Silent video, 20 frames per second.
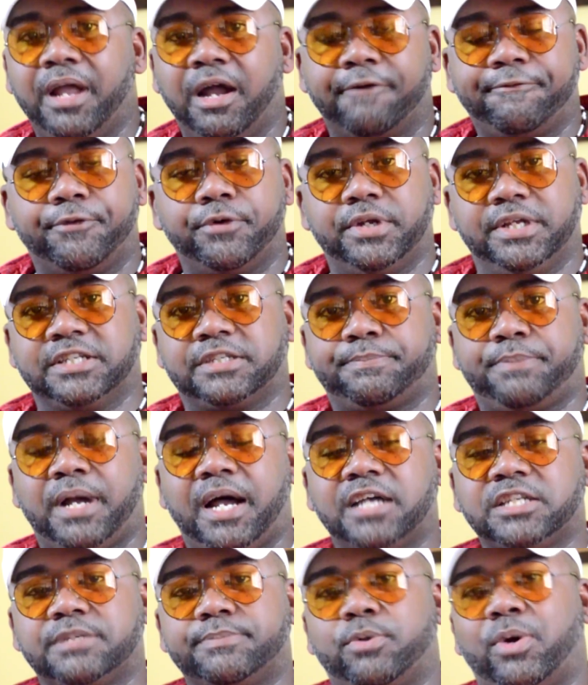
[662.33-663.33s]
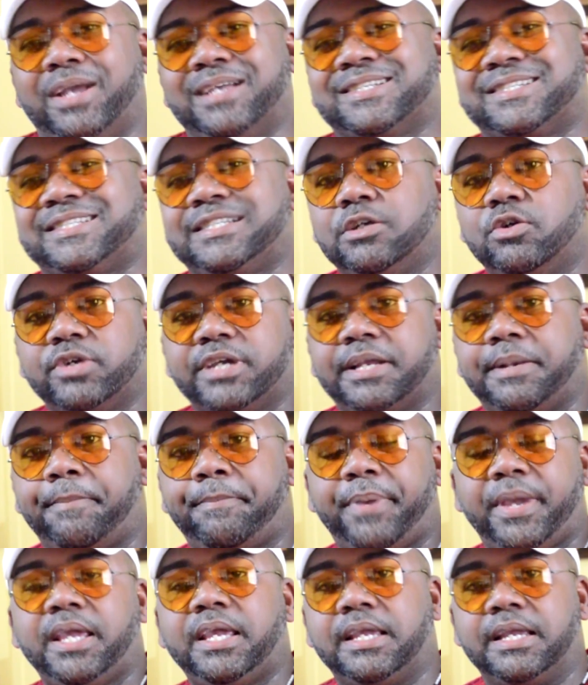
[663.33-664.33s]
effort as possible and still getting
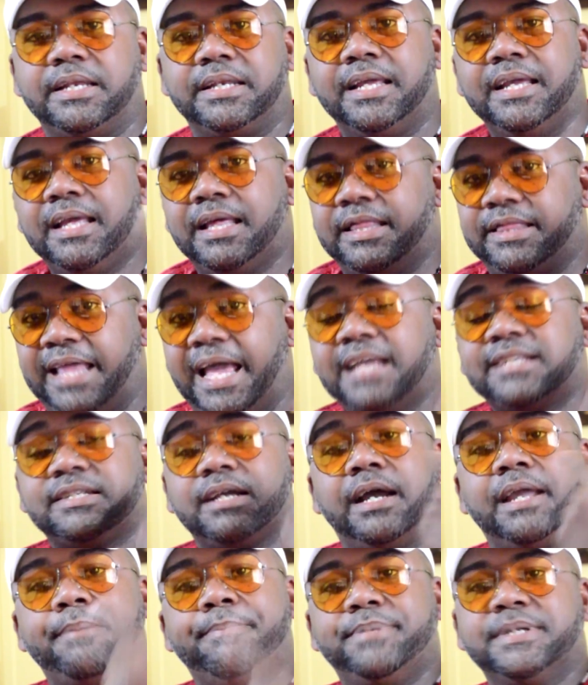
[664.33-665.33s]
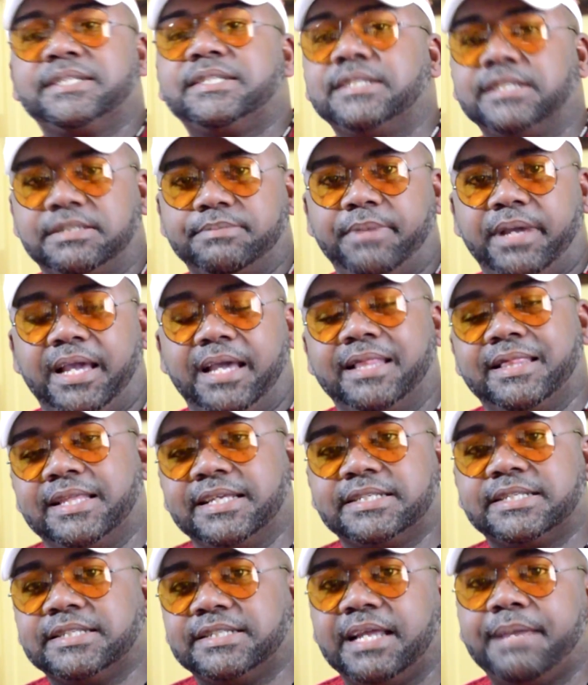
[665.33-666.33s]
paid. That's a businessman.
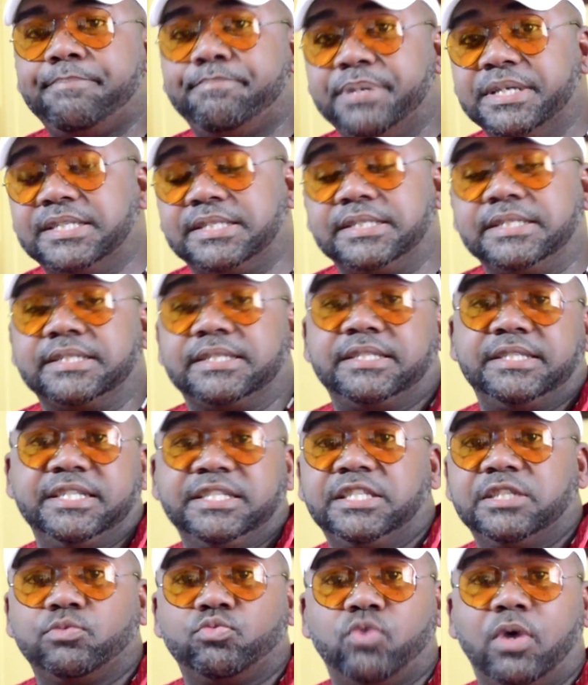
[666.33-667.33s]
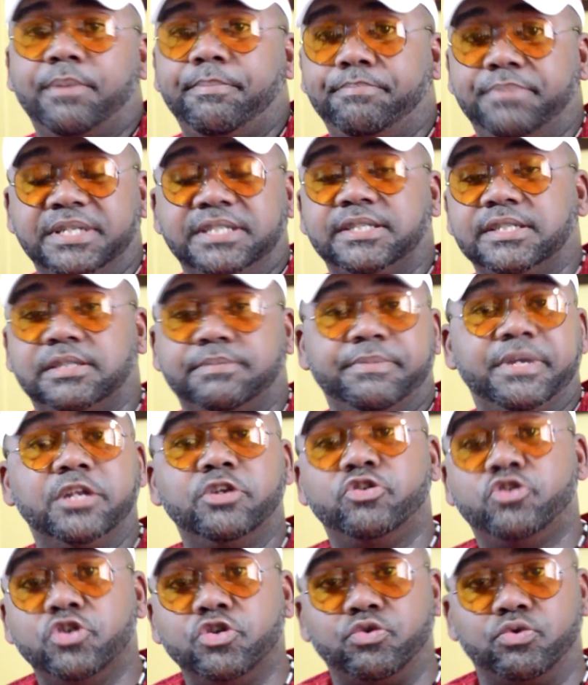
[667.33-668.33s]
This is a business. This is what
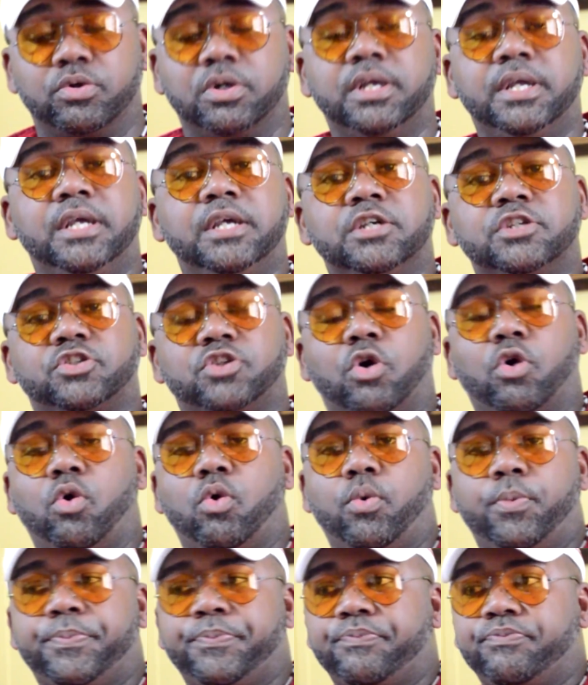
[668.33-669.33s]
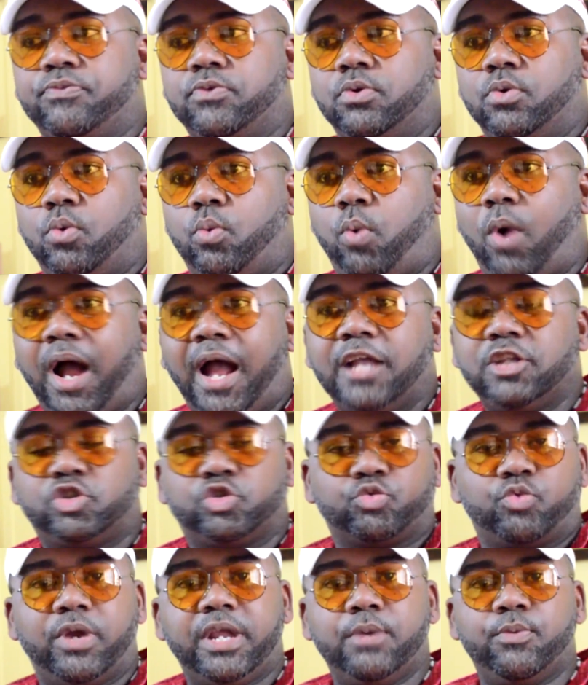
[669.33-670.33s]
businessmen do. So why
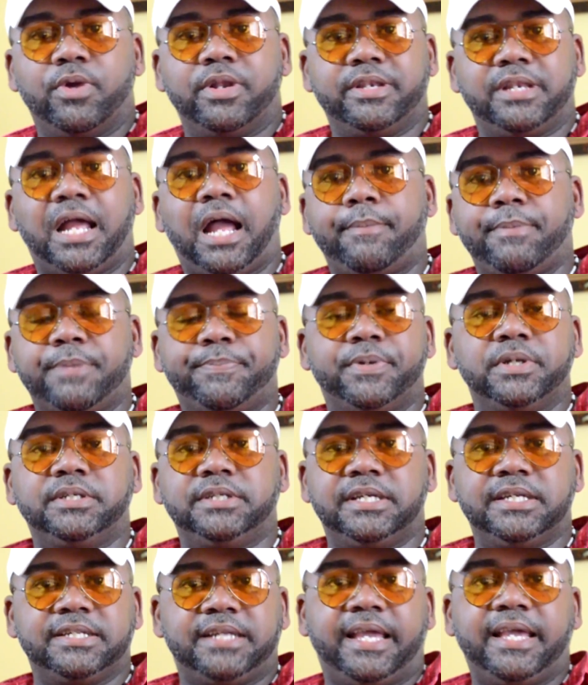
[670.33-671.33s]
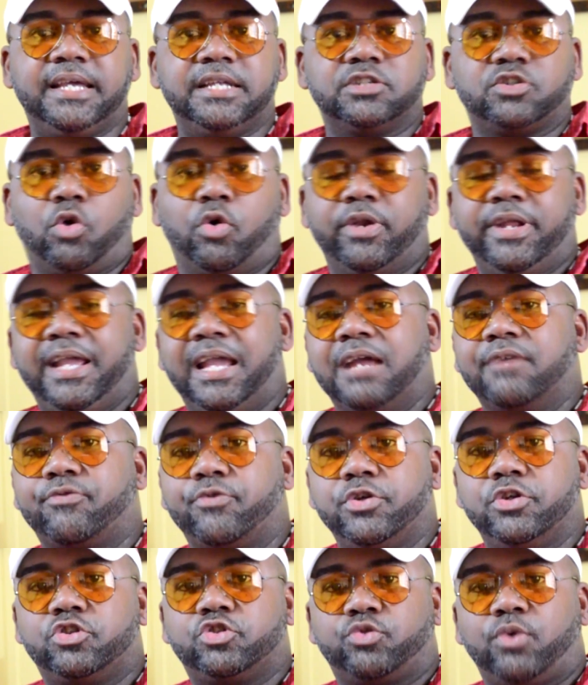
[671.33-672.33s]
Dre would not be putting his hands on
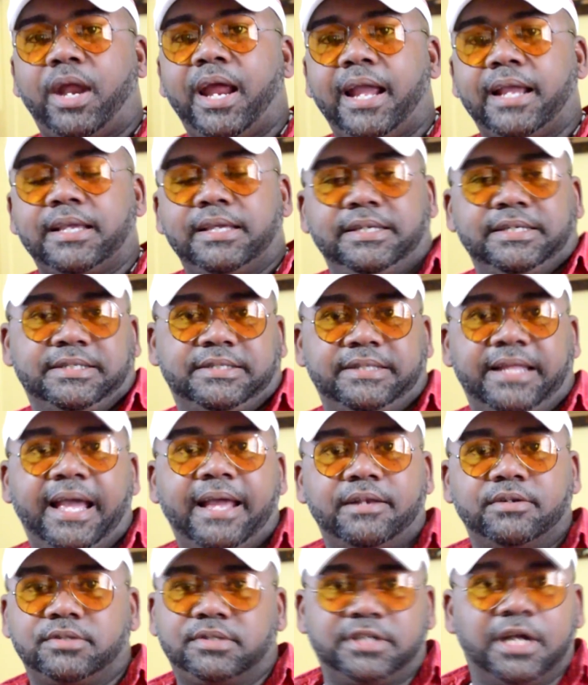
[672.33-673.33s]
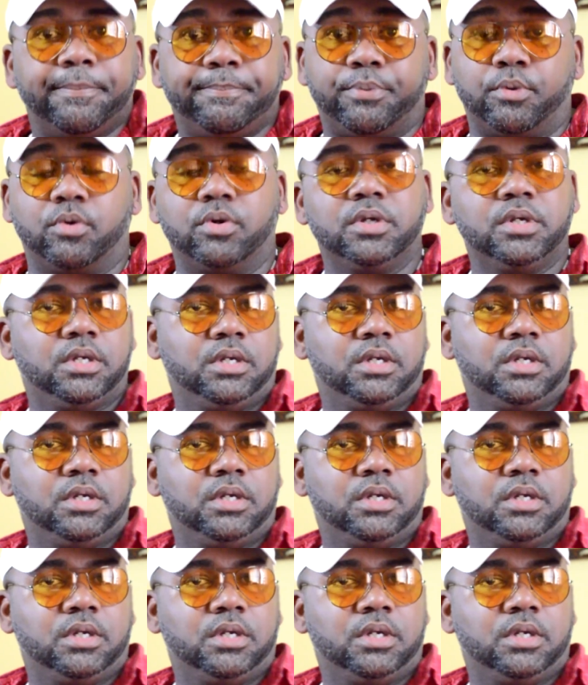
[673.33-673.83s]
every track is that simple.